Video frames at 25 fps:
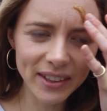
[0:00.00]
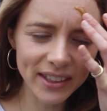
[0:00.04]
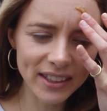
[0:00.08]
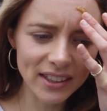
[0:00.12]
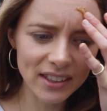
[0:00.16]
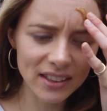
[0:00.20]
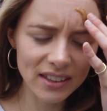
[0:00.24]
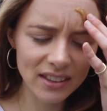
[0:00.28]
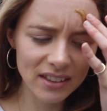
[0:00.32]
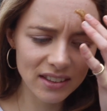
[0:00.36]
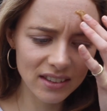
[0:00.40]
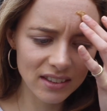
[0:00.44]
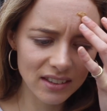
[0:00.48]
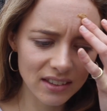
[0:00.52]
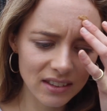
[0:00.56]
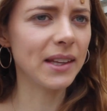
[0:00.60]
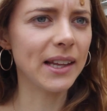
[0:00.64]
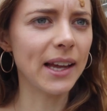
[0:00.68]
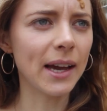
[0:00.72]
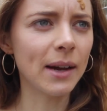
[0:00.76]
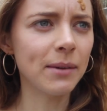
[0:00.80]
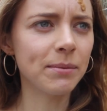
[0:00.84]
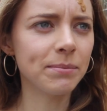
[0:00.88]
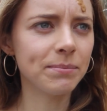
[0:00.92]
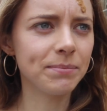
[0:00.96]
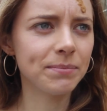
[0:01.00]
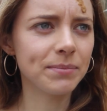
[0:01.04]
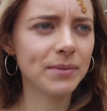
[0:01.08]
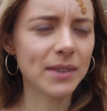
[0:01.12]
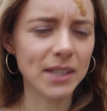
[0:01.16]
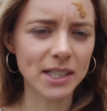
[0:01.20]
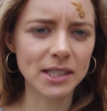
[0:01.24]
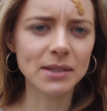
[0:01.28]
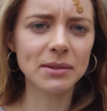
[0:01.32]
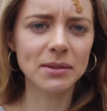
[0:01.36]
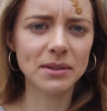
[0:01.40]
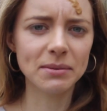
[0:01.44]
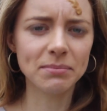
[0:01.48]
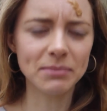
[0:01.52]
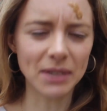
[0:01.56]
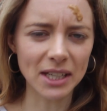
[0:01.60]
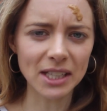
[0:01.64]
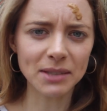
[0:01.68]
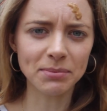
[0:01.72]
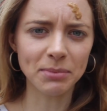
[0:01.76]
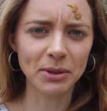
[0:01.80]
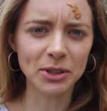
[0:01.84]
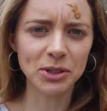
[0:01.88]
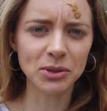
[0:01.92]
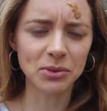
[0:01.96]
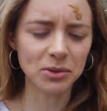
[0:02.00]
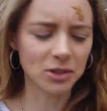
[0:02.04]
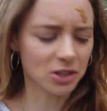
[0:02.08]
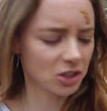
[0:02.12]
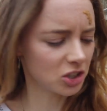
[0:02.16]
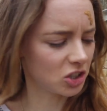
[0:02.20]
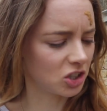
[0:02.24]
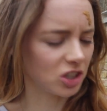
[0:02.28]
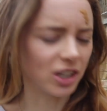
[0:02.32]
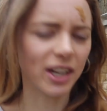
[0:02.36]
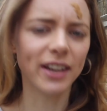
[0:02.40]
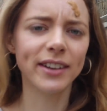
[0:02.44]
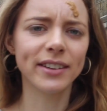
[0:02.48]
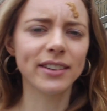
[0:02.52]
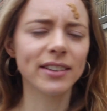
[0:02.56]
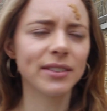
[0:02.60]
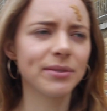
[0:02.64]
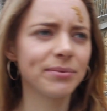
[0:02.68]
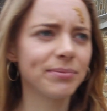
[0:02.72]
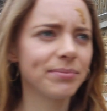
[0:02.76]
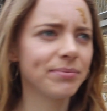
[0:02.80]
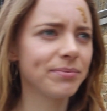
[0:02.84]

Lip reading: What do you mean? Yep, that's my daughter's shit.